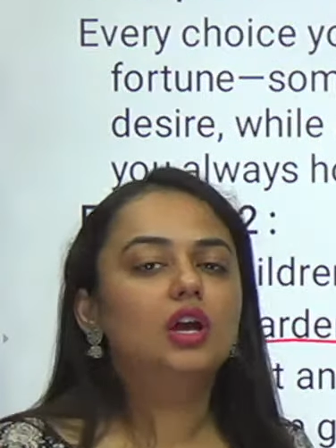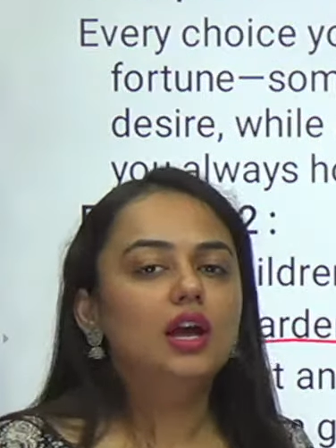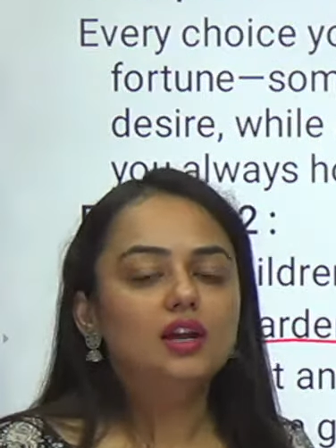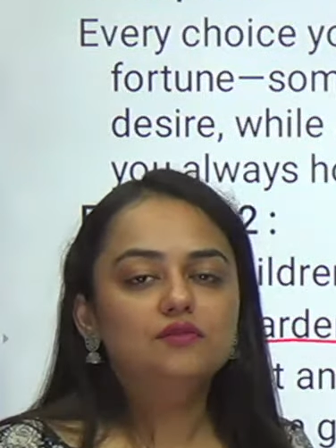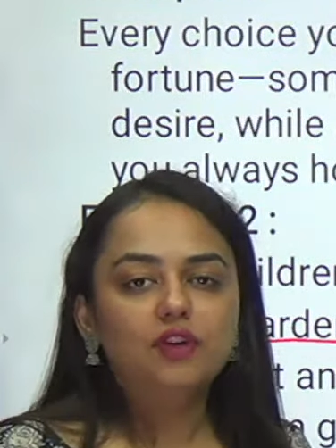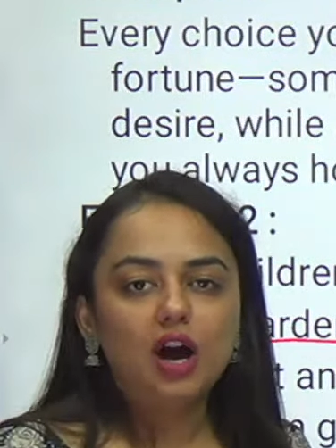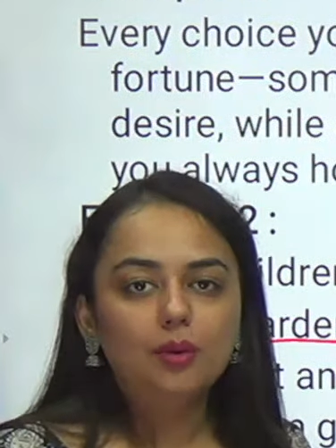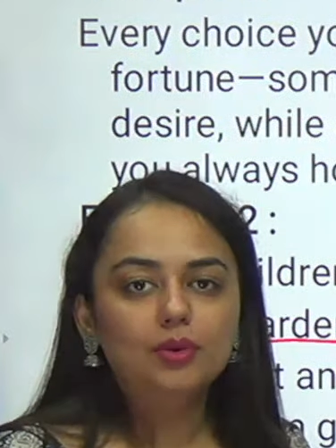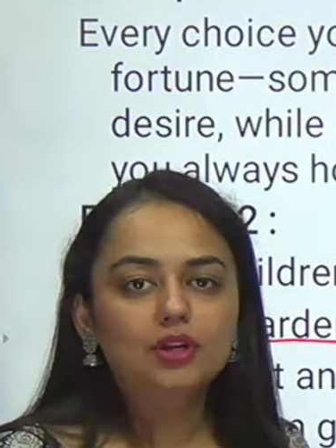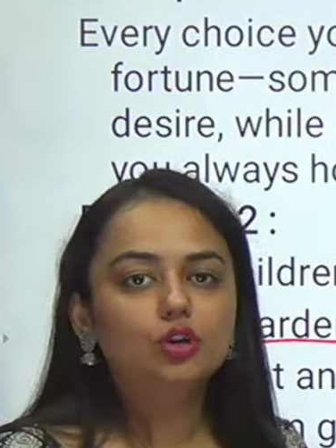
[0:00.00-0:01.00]

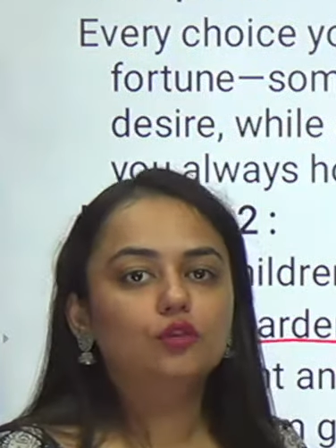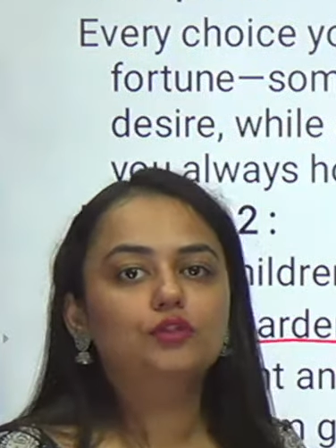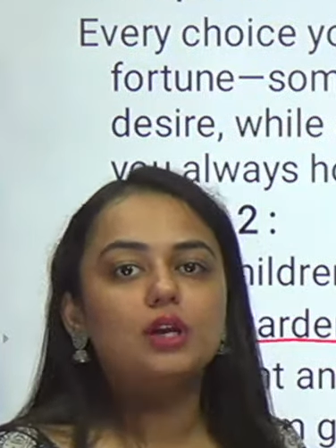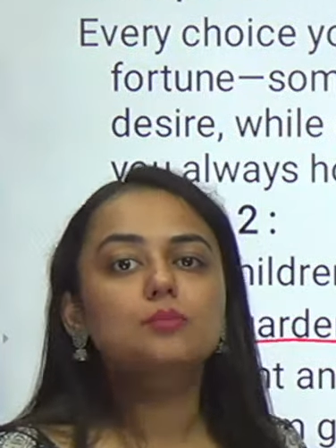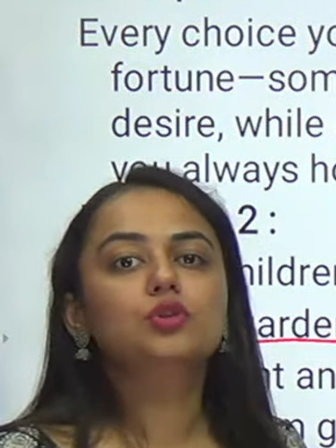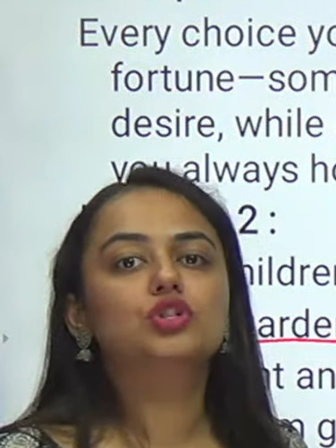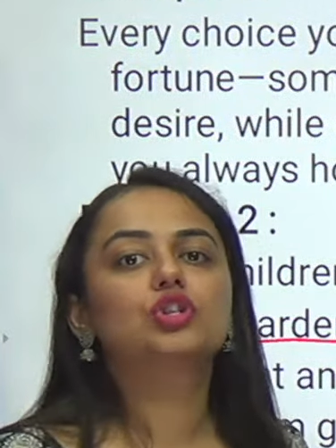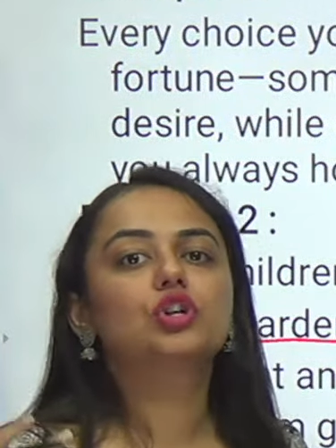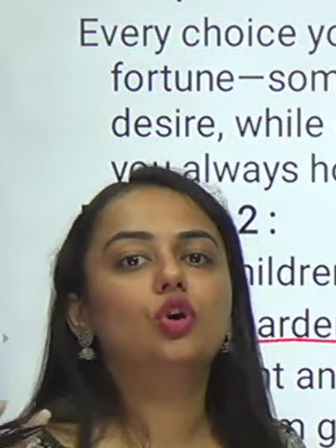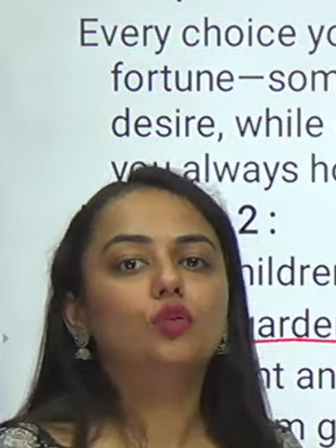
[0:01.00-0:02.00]
environment, of
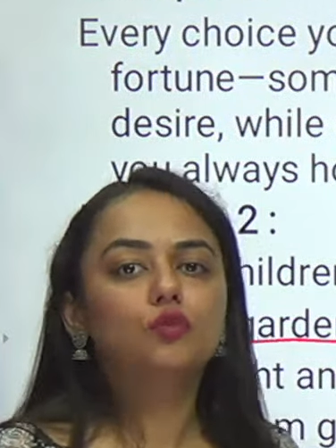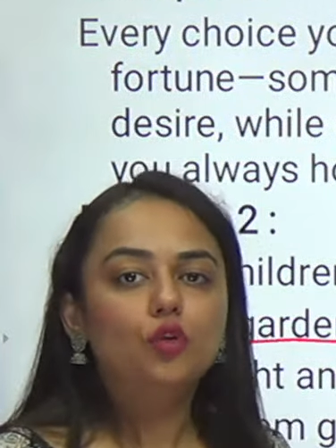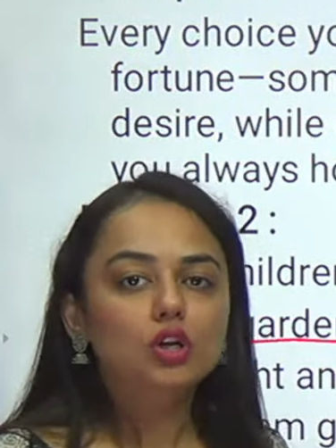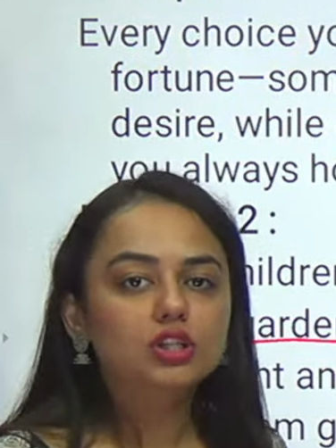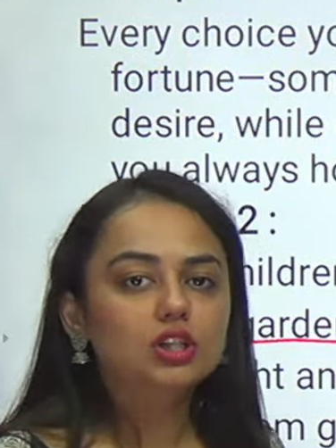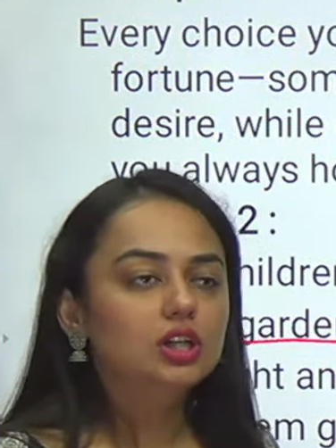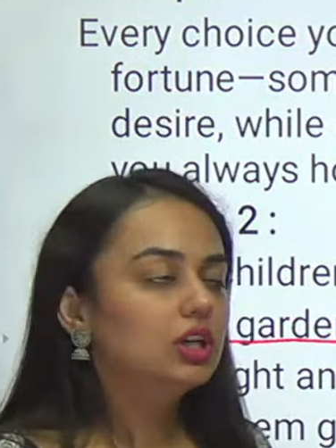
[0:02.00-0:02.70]
temperature, of water,